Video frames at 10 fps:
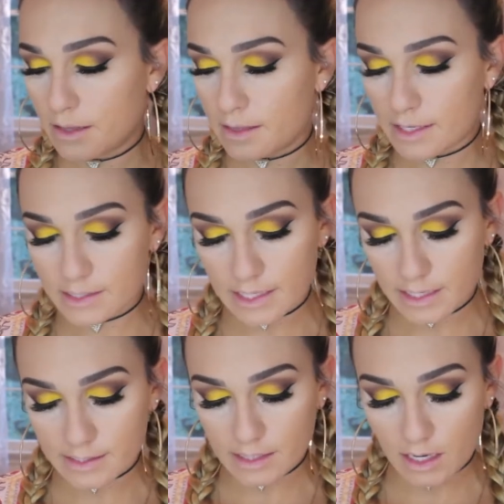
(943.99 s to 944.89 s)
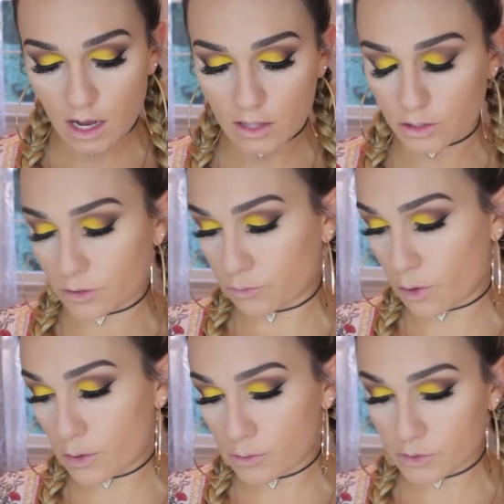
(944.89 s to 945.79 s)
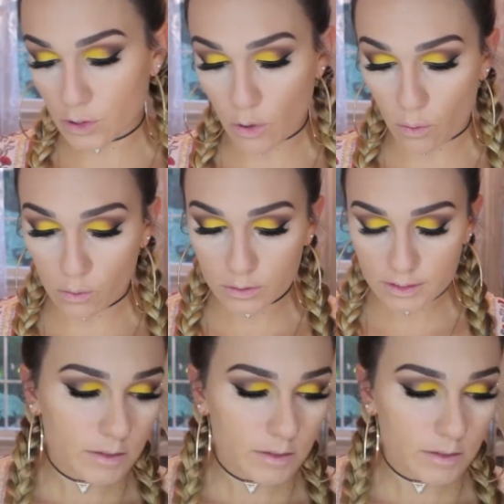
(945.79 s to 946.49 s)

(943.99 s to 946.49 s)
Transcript: This is the color Rose Gold.